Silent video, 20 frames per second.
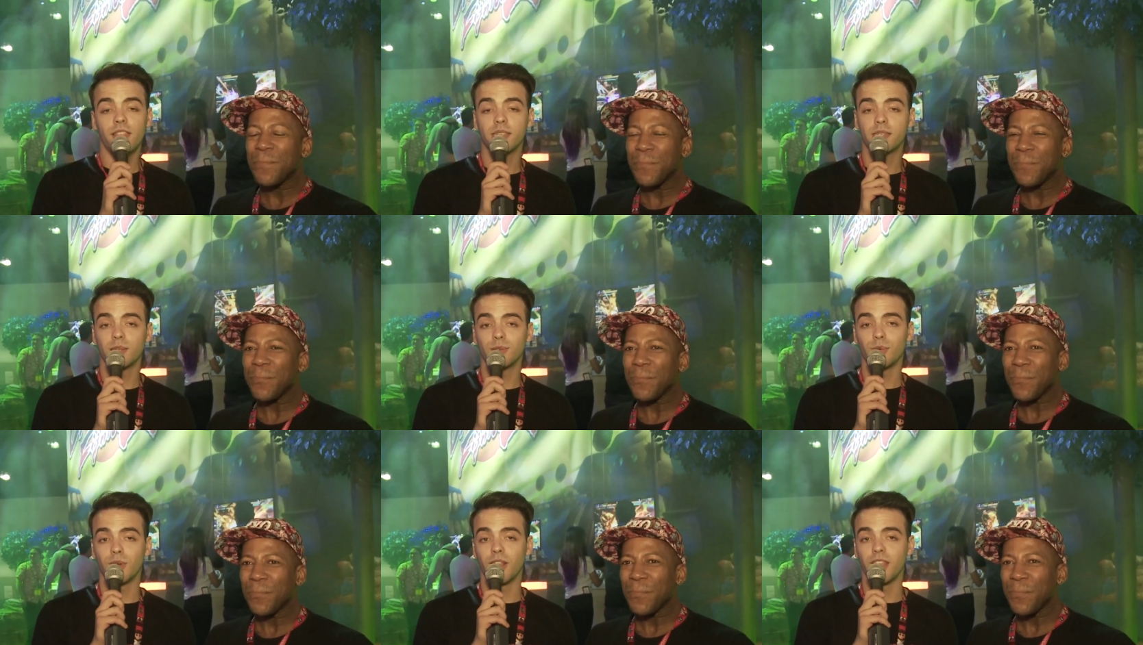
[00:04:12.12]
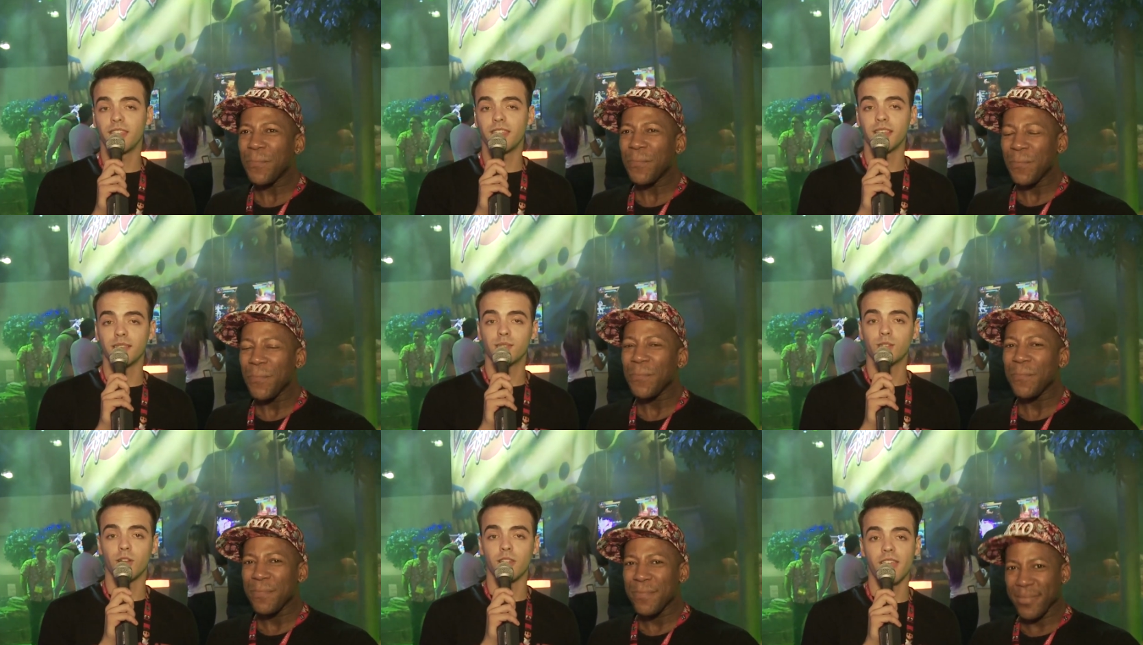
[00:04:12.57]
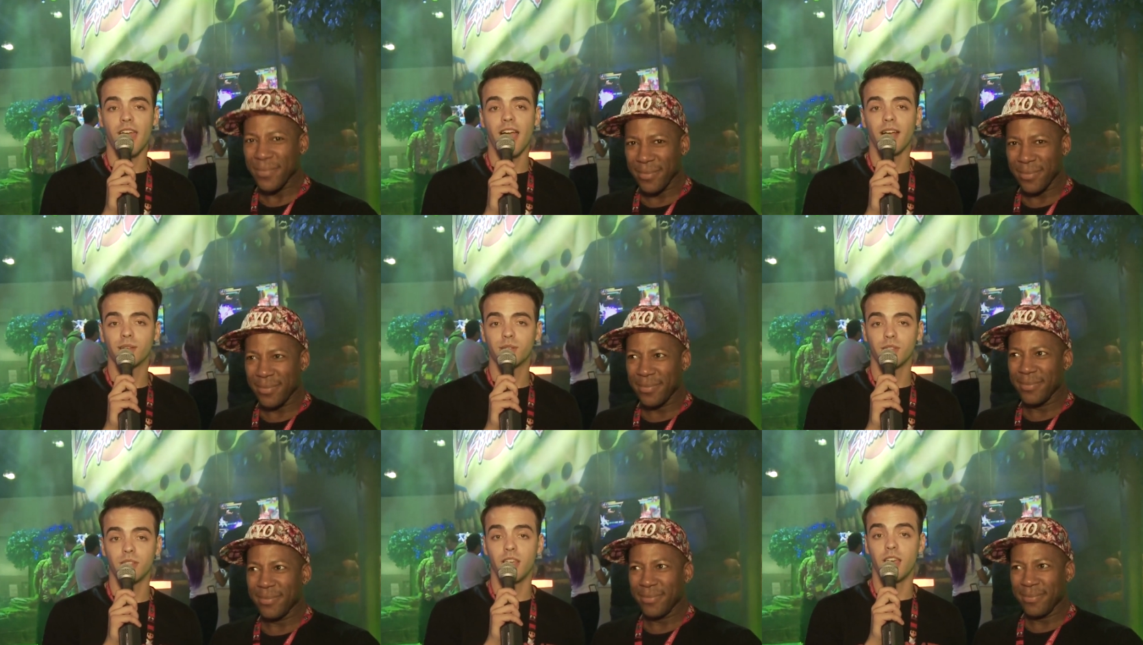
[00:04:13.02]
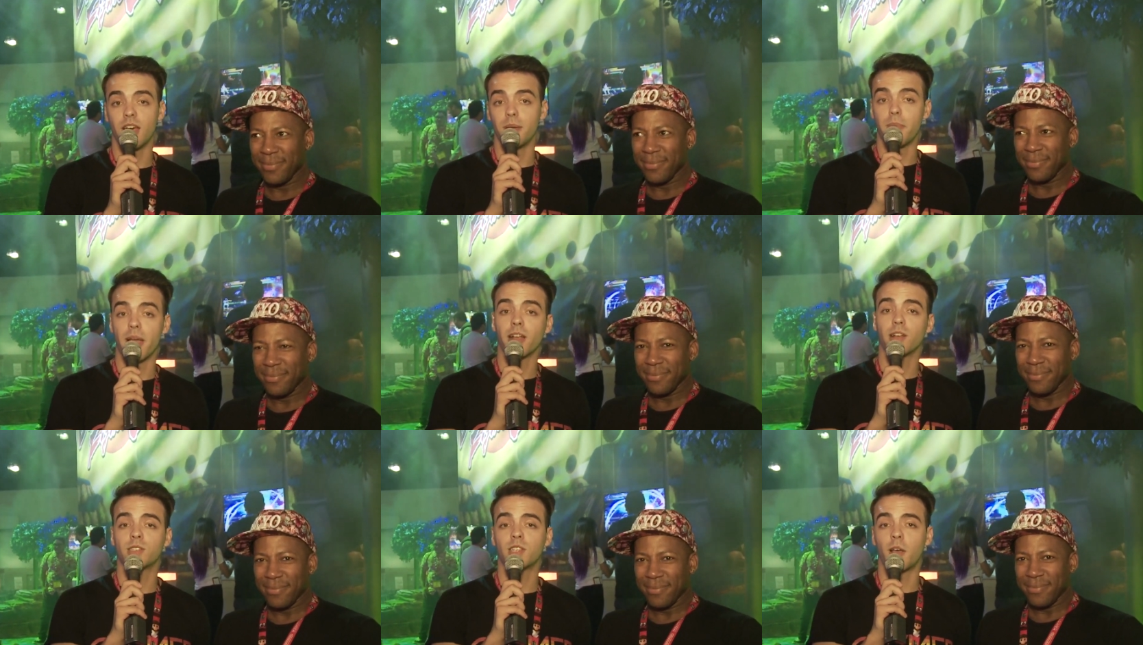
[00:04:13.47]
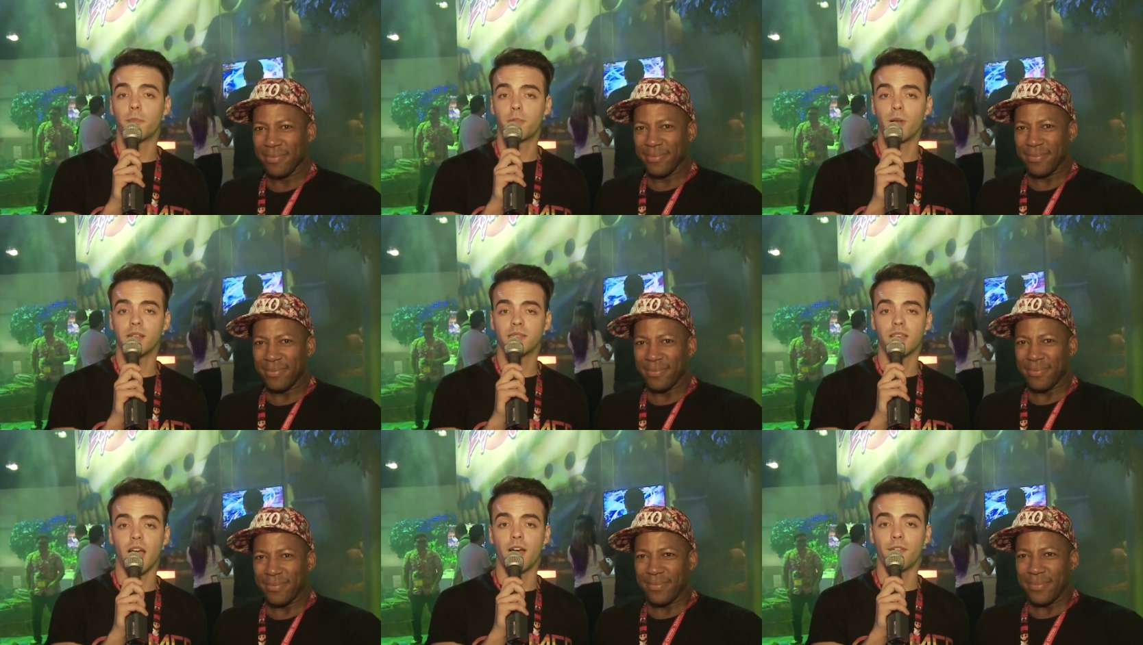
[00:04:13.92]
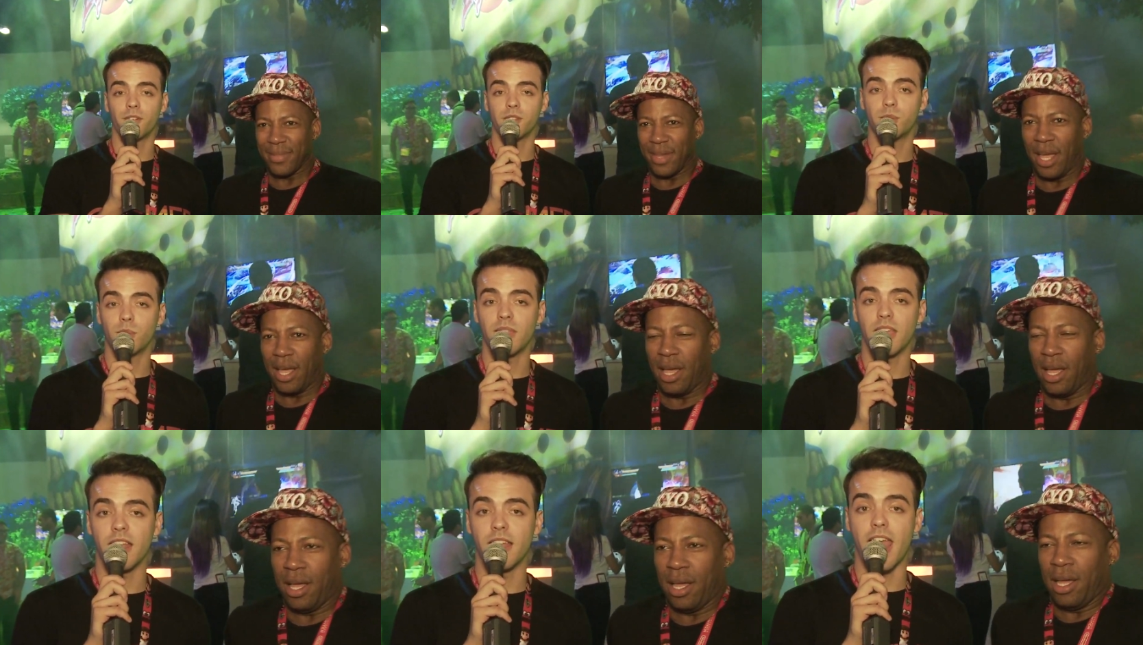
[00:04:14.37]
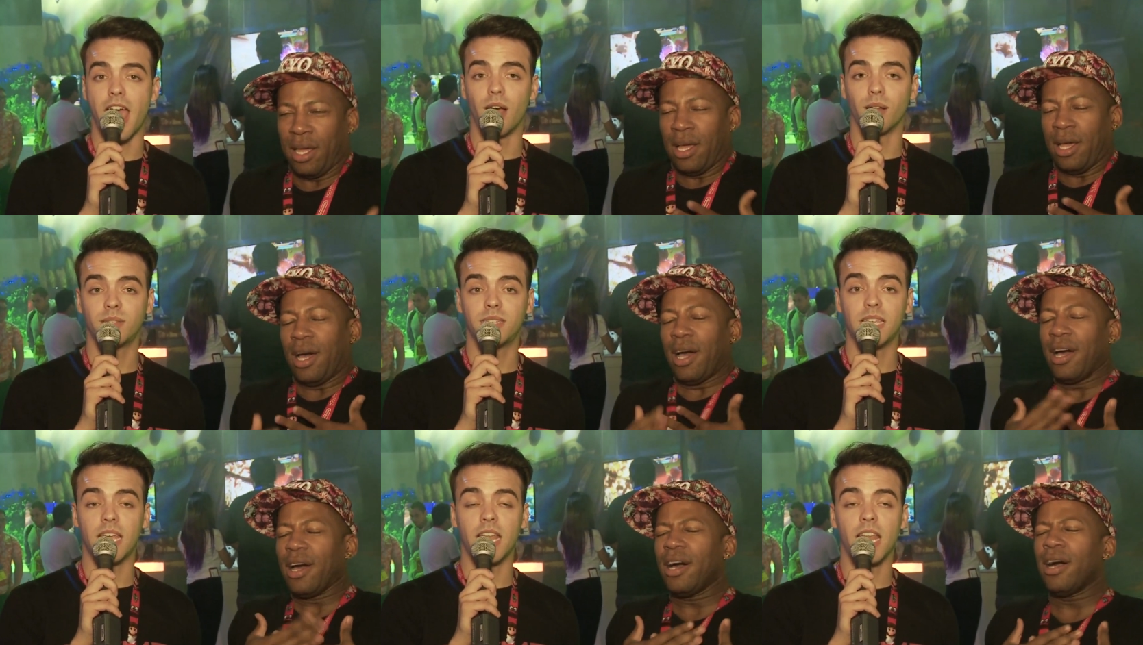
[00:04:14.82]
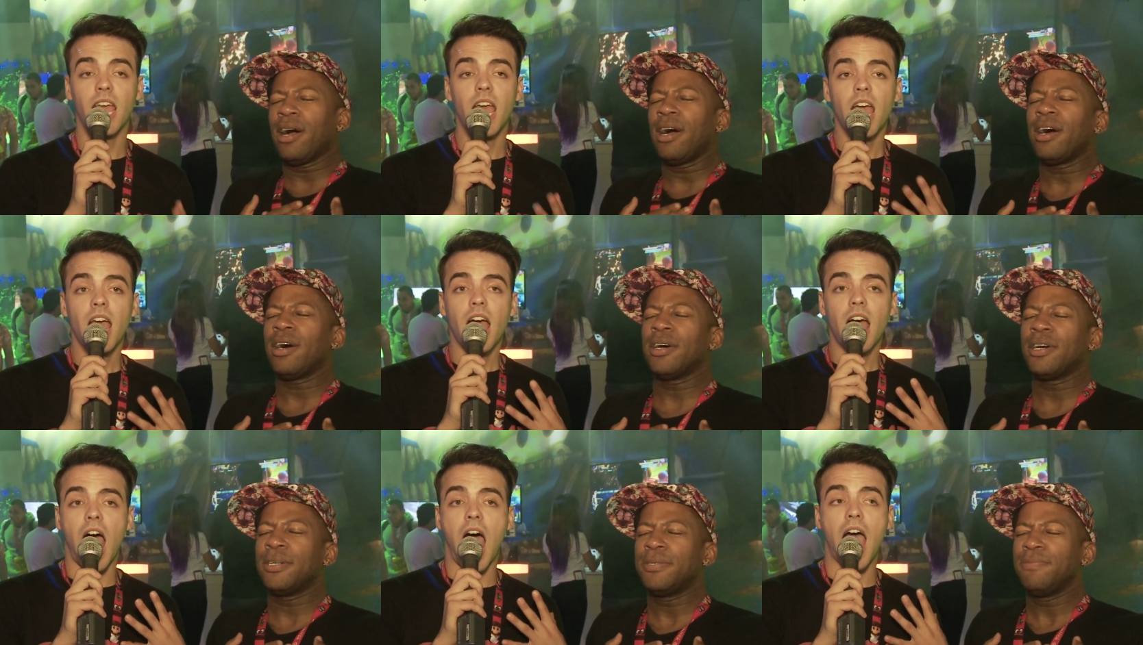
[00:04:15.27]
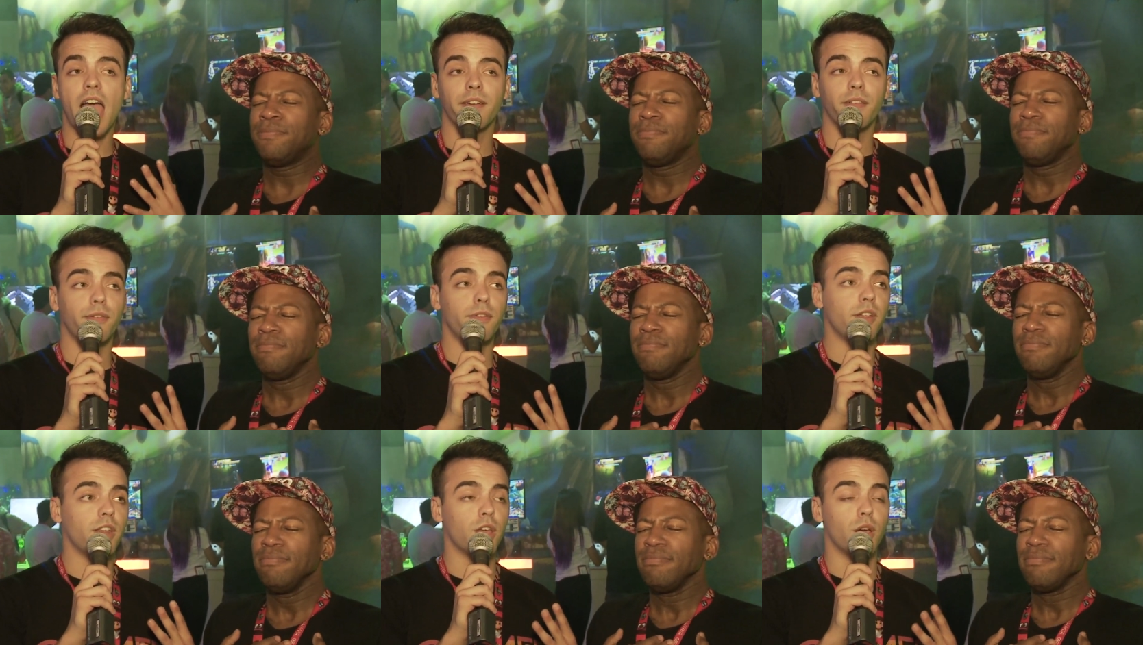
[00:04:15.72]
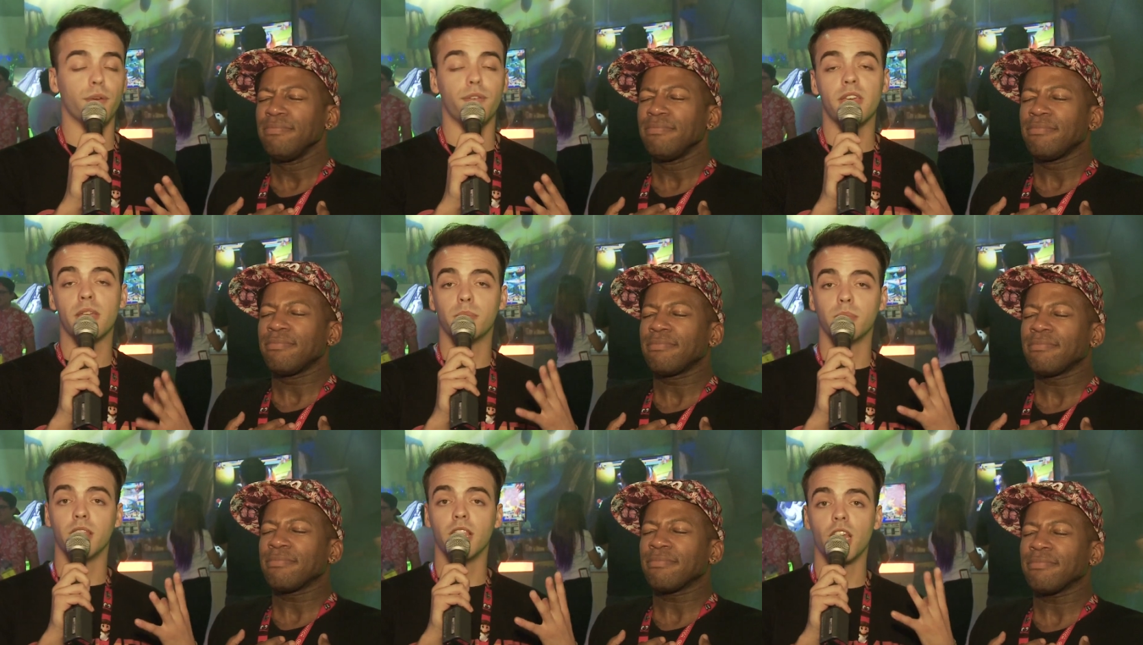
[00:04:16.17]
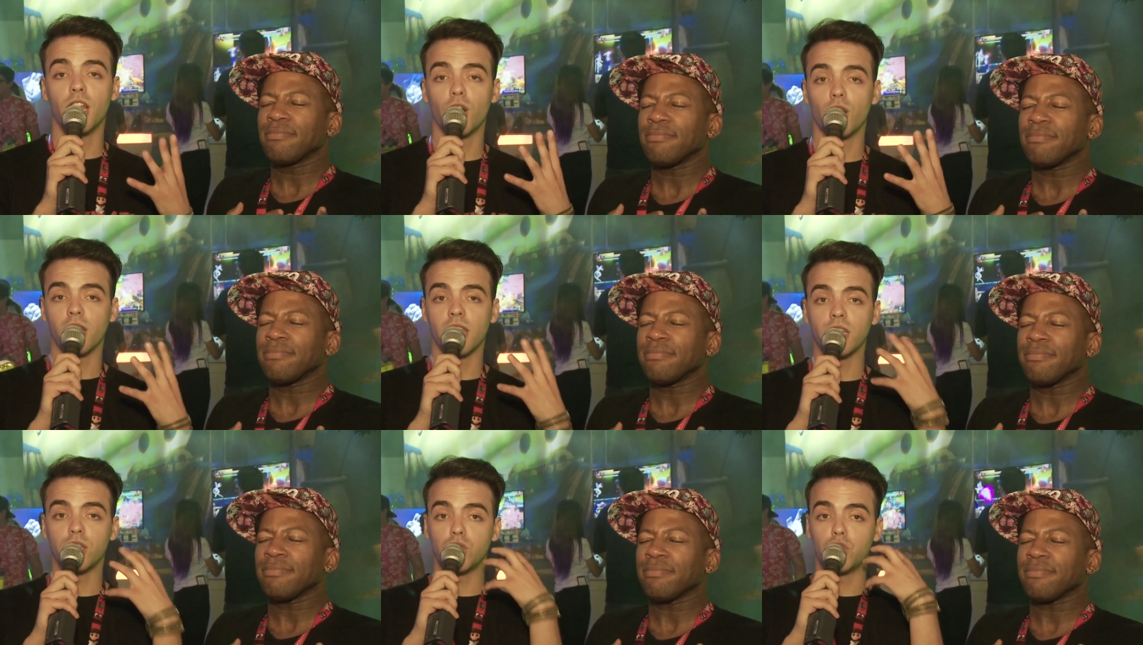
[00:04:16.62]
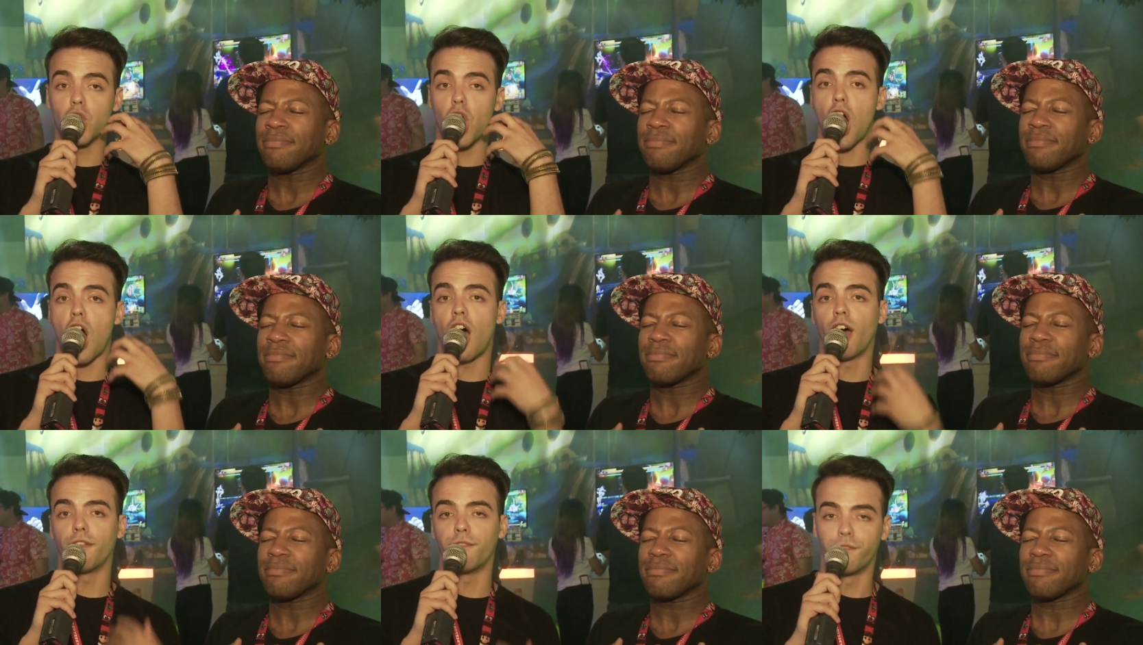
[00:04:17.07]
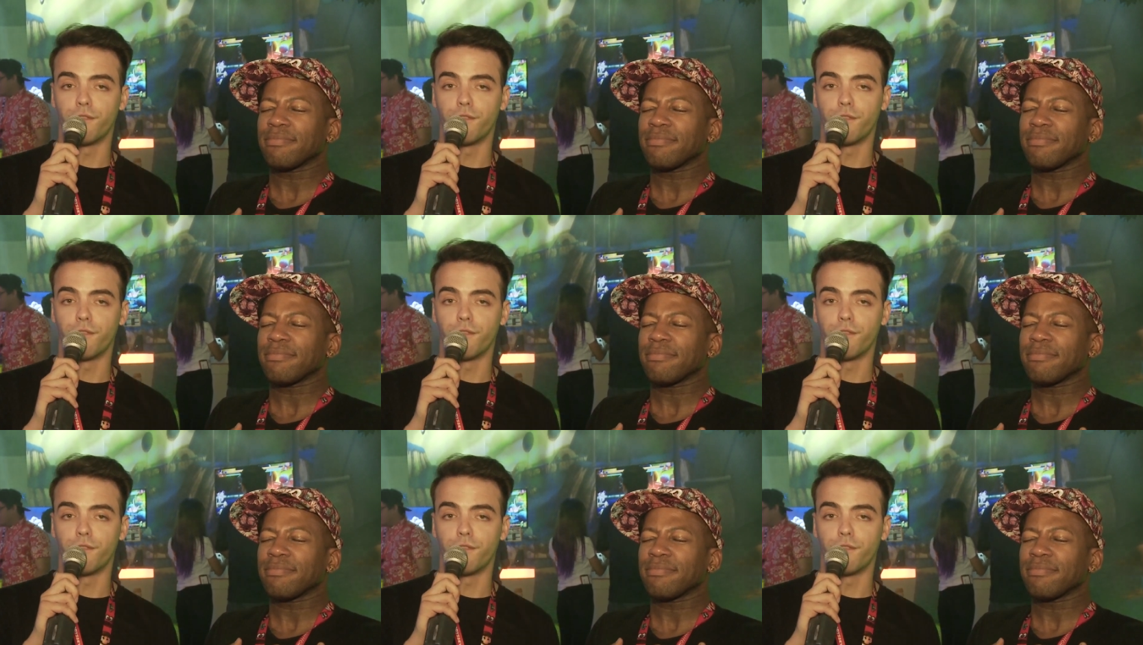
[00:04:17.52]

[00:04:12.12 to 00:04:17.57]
Speaker 1: This is one of the things during the, actual, the Microsoft press conference when they announced it. I have a video of him literally jaw